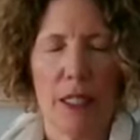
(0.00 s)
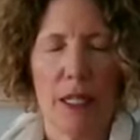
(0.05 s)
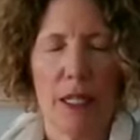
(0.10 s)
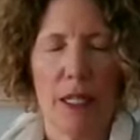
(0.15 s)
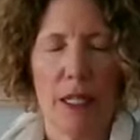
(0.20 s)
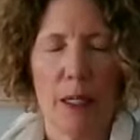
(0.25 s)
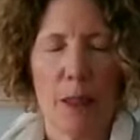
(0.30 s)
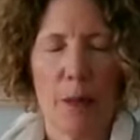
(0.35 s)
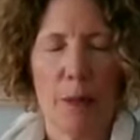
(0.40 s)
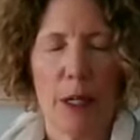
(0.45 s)

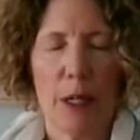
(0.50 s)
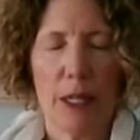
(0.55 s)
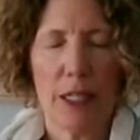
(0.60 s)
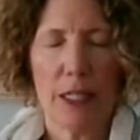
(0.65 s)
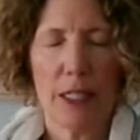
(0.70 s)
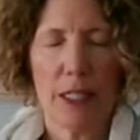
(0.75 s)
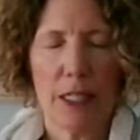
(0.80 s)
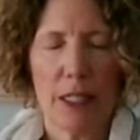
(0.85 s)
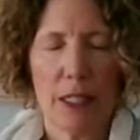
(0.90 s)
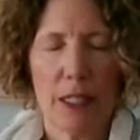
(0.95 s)
and our
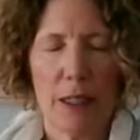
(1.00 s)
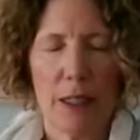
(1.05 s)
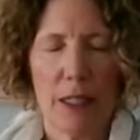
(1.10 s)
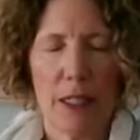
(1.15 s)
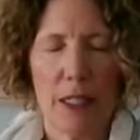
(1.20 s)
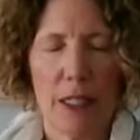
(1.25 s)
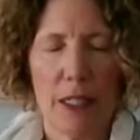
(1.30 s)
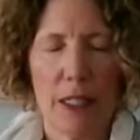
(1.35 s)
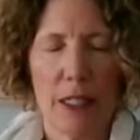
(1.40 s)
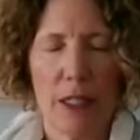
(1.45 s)
bodies
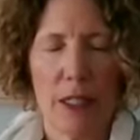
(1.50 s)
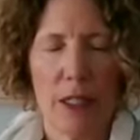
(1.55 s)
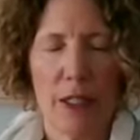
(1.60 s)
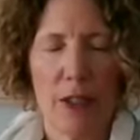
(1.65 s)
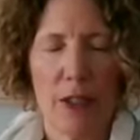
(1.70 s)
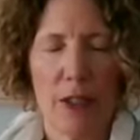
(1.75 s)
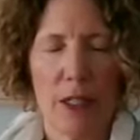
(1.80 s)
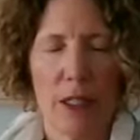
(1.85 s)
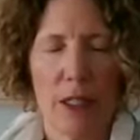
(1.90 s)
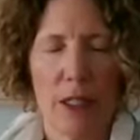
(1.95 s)
healthy and
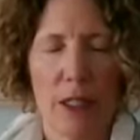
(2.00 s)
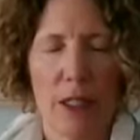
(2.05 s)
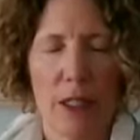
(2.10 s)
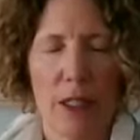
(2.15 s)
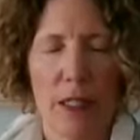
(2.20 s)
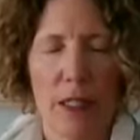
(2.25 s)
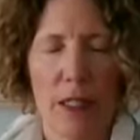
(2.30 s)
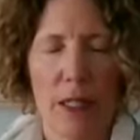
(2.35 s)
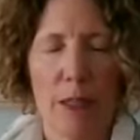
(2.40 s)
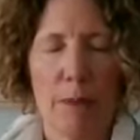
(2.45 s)

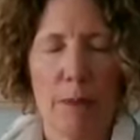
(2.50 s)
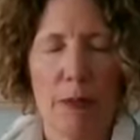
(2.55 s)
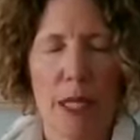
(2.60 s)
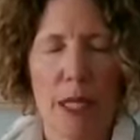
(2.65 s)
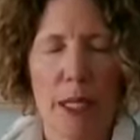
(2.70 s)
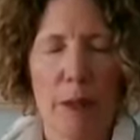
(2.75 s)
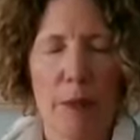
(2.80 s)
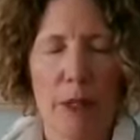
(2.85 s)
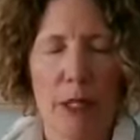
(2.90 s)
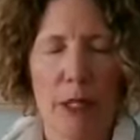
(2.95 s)
strong. And
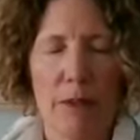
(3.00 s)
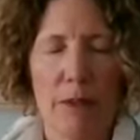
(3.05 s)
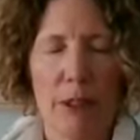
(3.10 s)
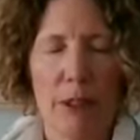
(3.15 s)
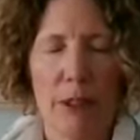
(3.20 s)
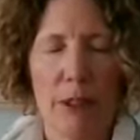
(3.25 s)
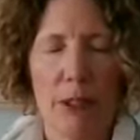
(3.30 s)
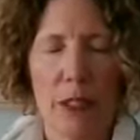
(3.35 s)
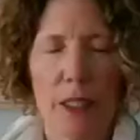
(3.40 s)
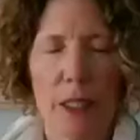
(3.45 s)
may whatever
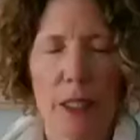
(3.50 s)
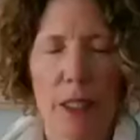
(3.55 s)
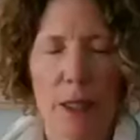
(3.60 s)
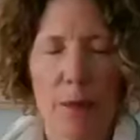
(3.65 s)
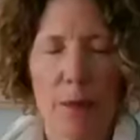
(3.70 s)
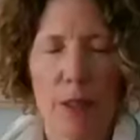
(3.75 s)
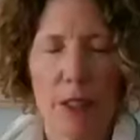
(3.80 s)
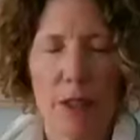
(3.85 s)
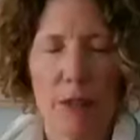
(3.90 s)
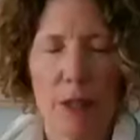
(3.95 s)
good
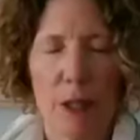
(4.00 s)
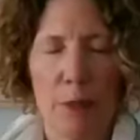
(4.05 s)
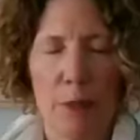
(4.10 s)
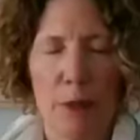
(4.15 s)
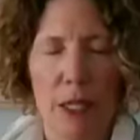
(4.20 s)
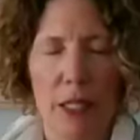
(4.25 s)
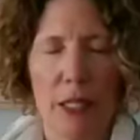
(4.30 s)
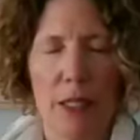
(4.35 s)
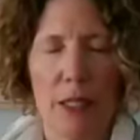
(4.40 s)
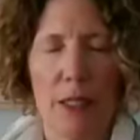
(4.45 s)
comes of our
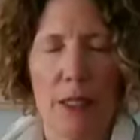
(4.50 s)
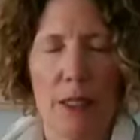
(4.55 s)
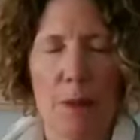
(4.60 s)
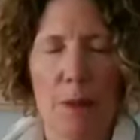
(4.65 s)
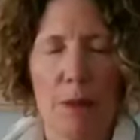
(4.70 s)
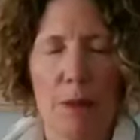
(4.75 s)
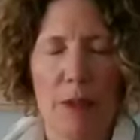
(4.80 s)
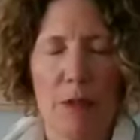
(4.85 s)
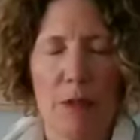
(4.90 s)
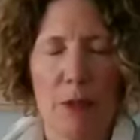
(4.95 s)
practice
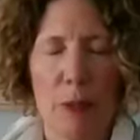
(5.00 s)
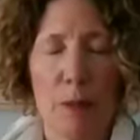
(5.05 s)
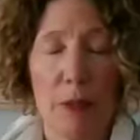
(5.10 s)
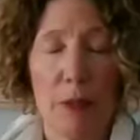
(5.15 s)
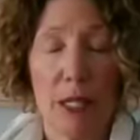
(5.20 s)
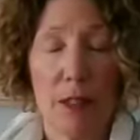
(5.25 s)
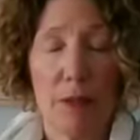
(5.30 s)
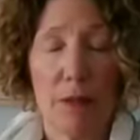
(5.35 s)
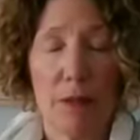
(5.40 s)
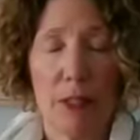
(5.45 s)
be for the
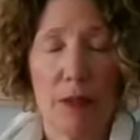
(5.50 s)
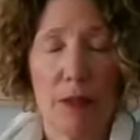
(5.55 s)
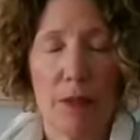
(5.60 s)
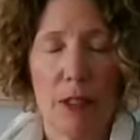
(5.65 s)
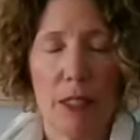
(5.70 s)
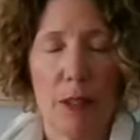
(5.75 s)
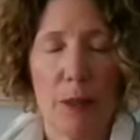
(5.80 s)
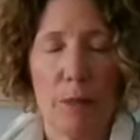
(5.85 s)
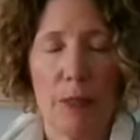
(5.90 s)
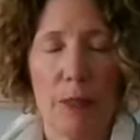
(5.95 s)
benefit of
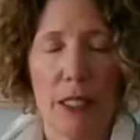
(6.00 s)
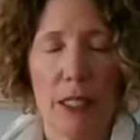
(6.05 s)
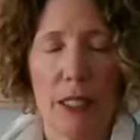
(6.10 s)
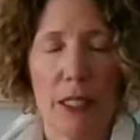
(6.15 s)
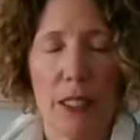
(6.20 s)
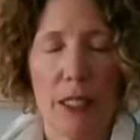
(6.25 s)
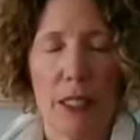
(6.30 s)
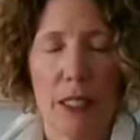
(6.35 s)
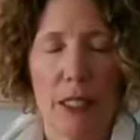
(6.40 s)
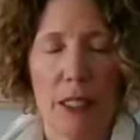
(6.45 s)
all
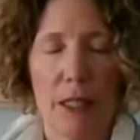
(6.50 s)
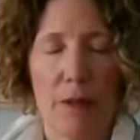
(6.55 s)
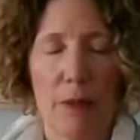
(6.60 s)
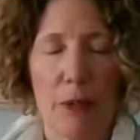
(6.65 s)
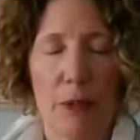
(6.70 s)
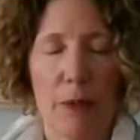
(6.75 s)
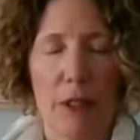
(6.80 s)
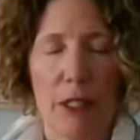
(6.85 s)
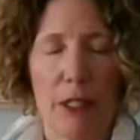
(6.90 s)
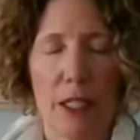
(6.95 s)
beings
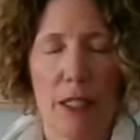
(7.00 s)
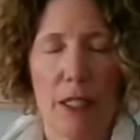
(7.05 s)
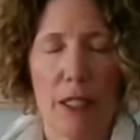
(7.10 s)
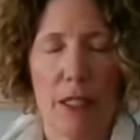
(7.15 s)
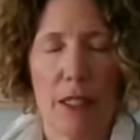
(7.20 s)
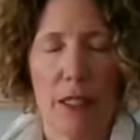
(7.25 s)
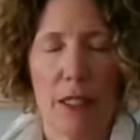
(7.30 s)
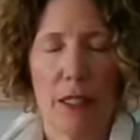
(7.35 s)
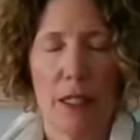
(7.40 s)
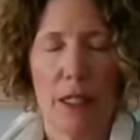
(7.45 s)
everywhere.